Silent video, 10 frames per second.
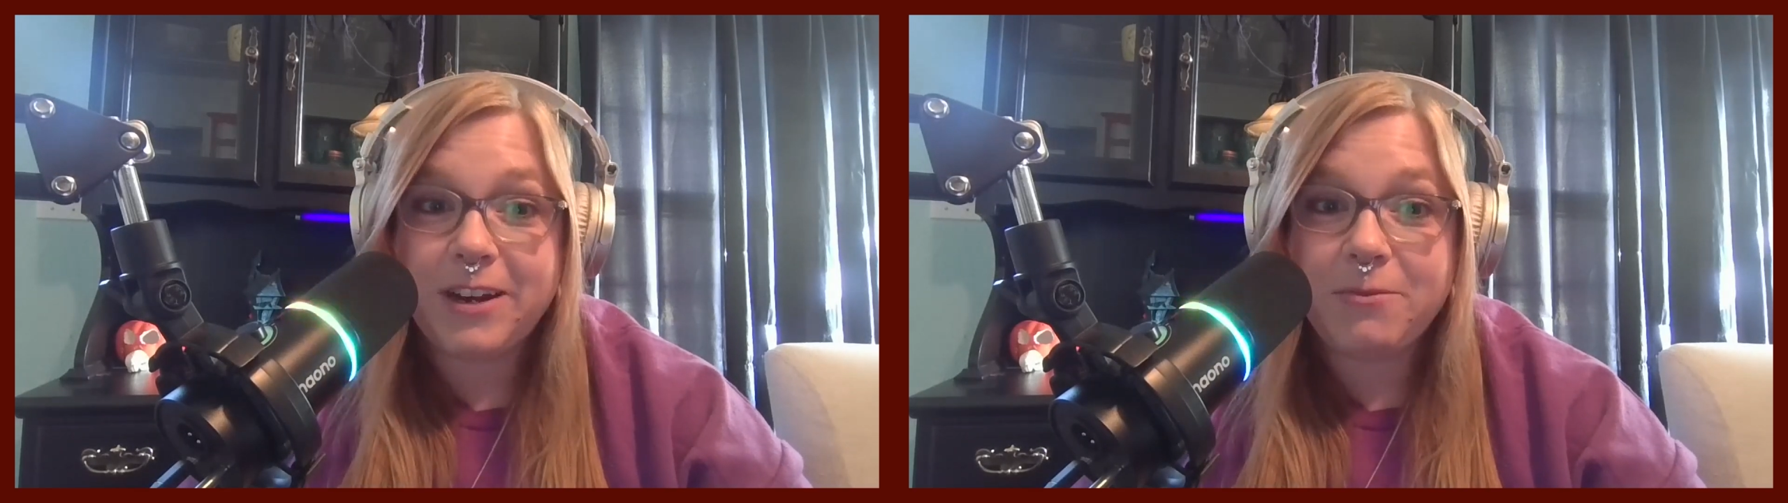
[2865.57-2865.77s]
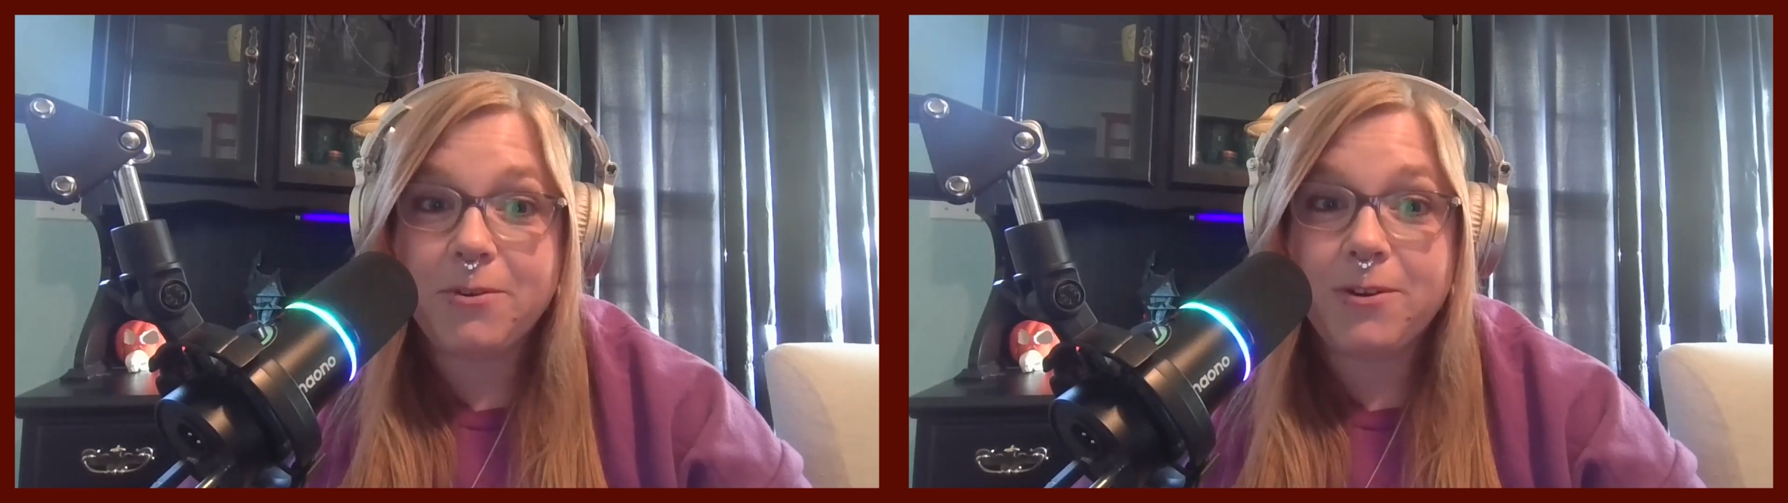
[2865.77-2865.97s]

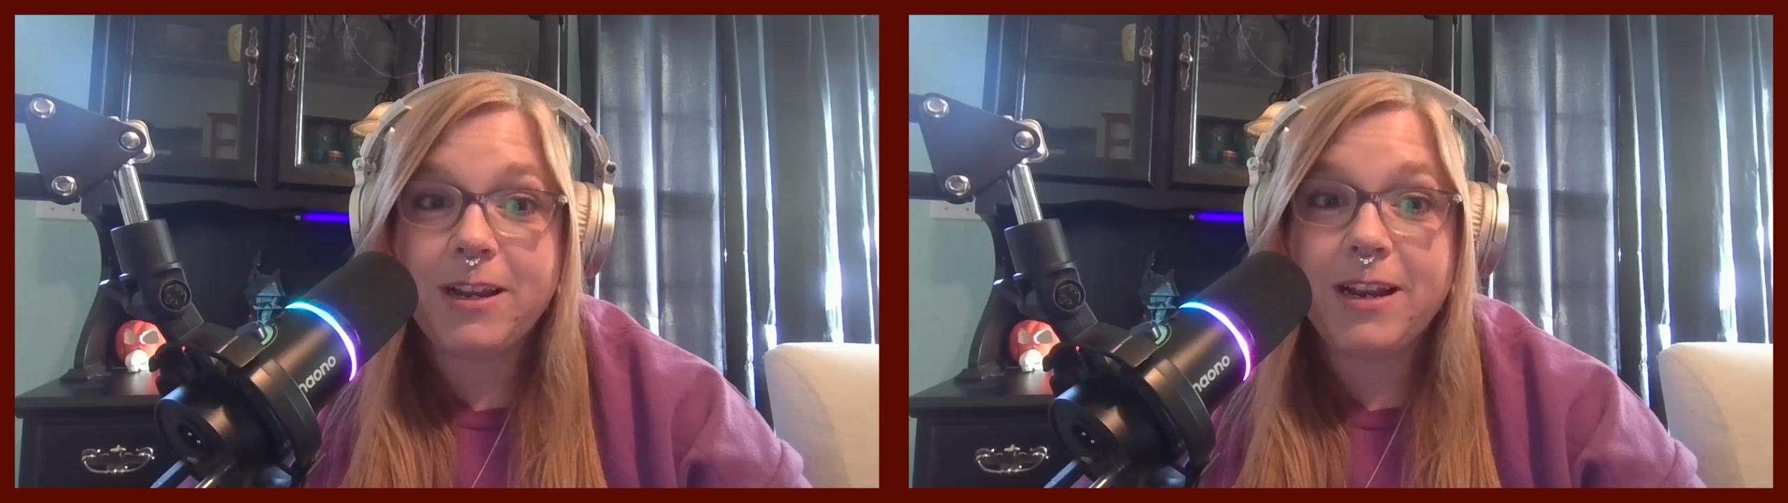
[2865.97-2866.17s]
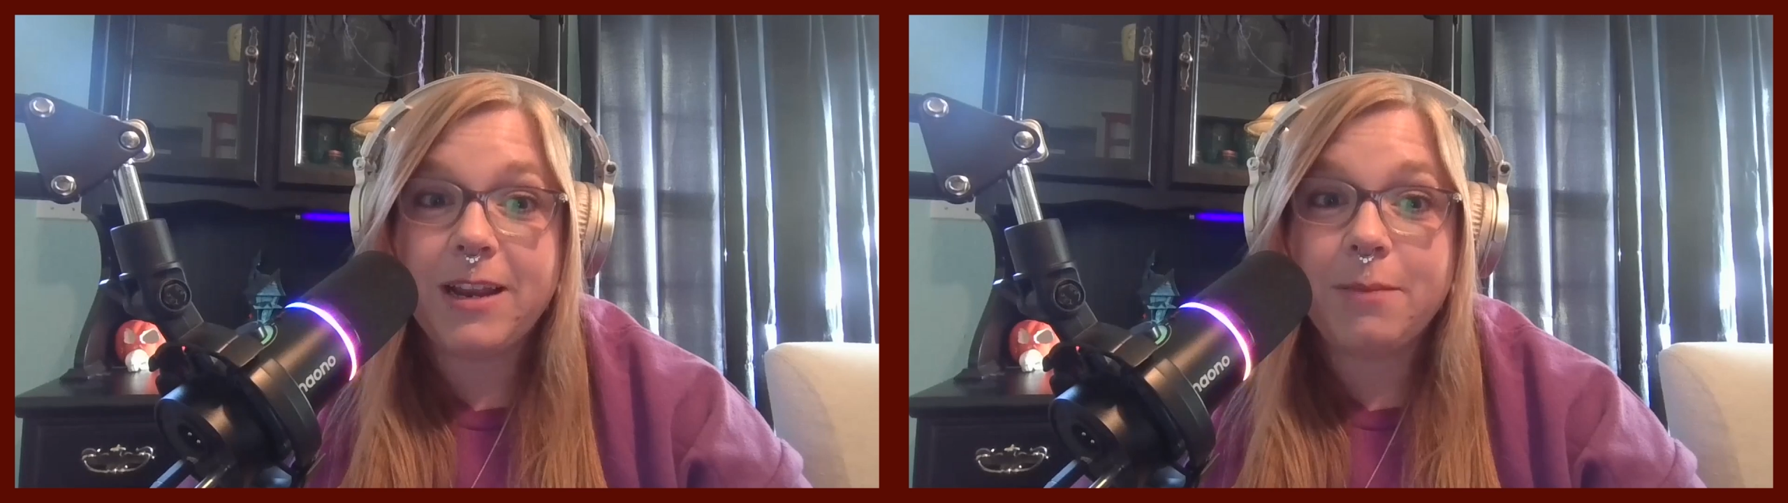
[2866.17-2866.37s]

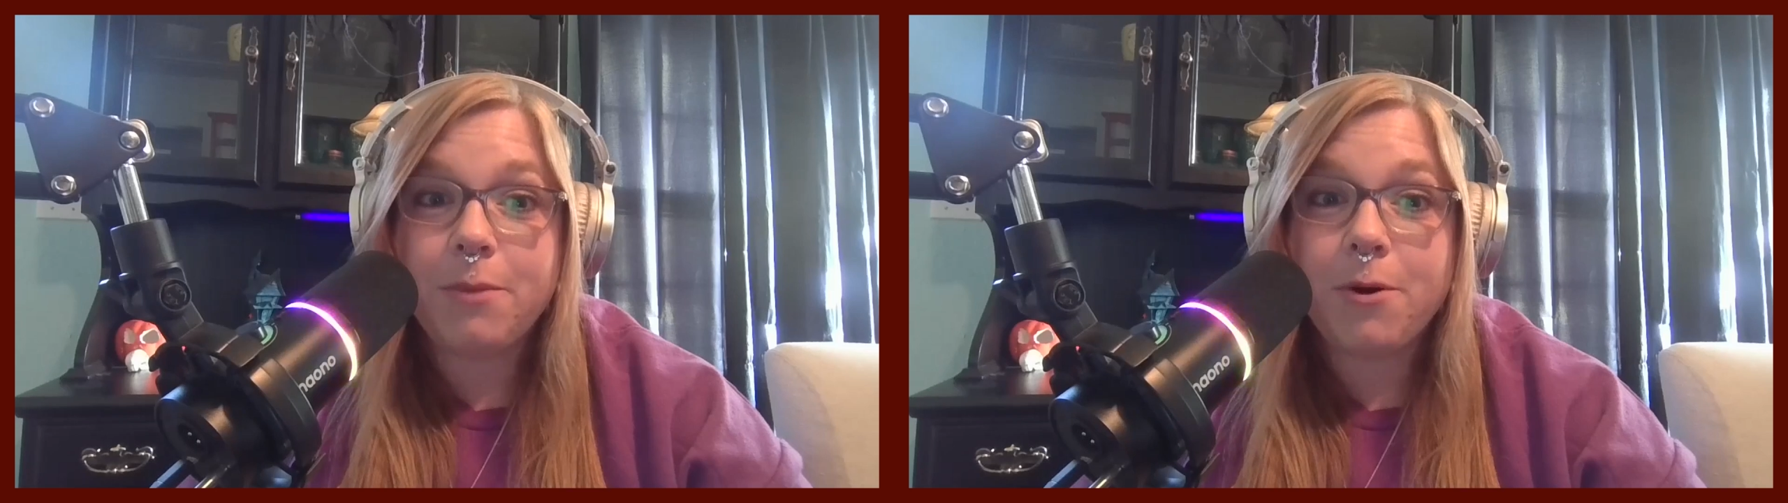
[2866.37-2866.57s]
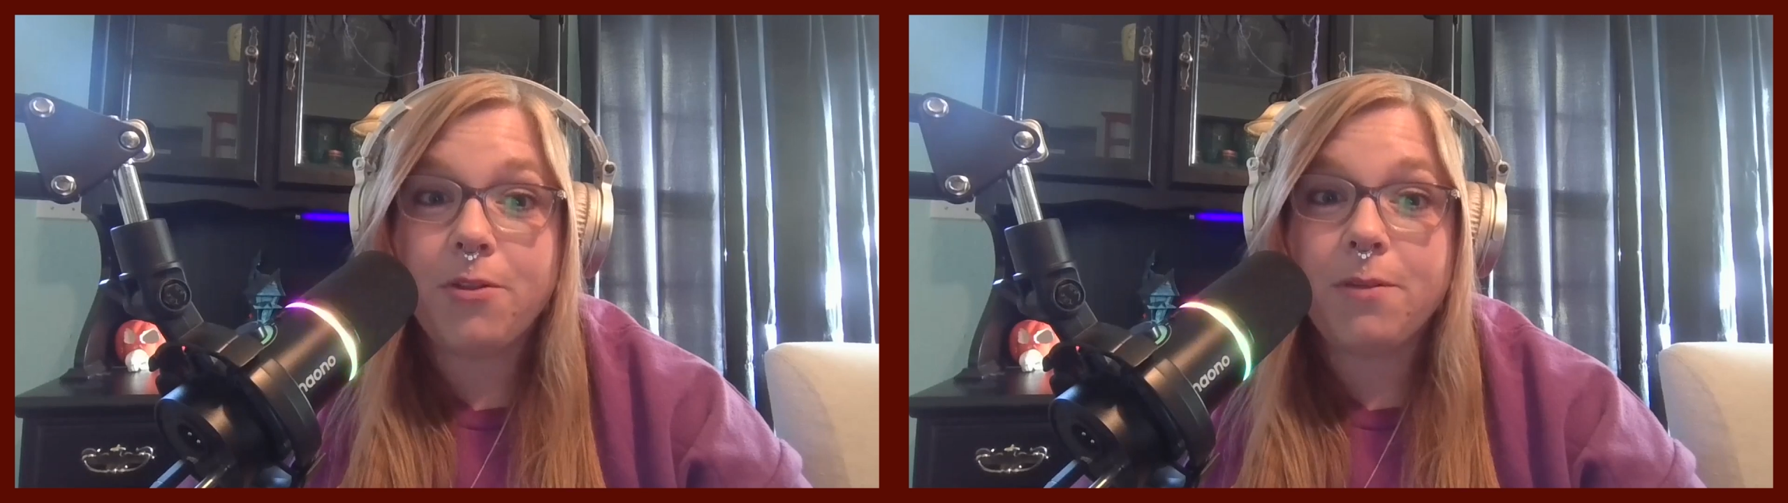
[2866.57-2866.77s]
rooted in
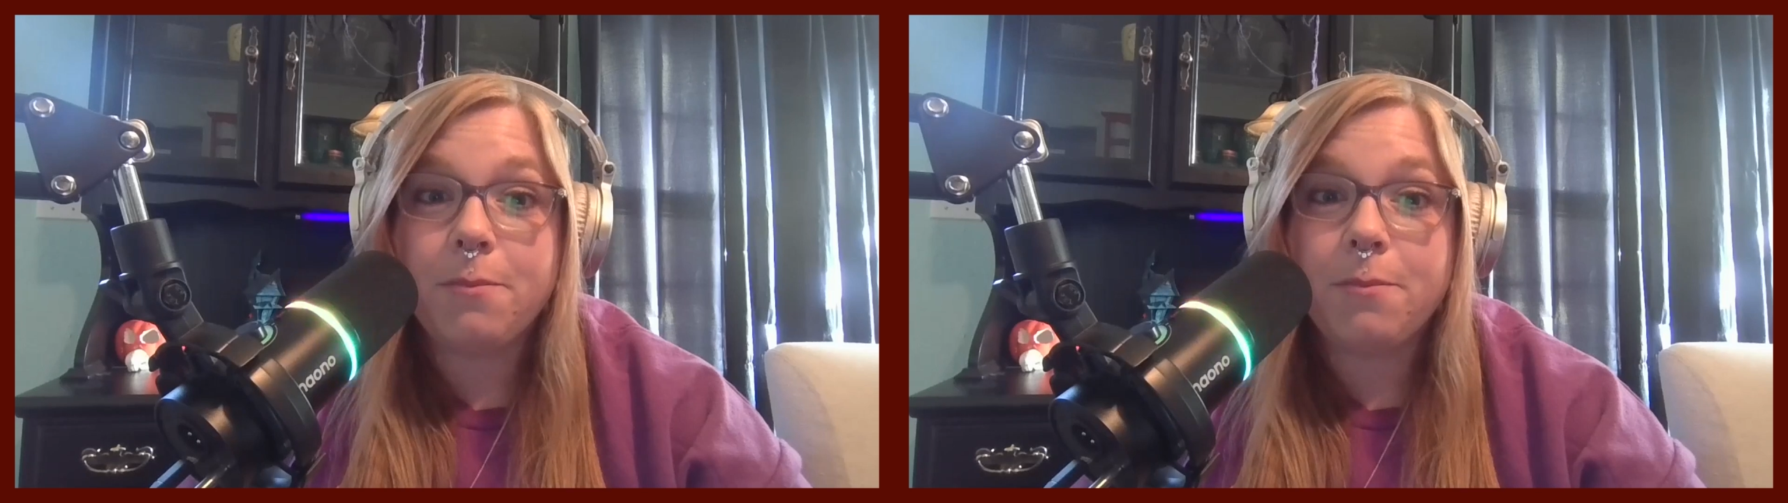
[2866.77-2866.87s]
both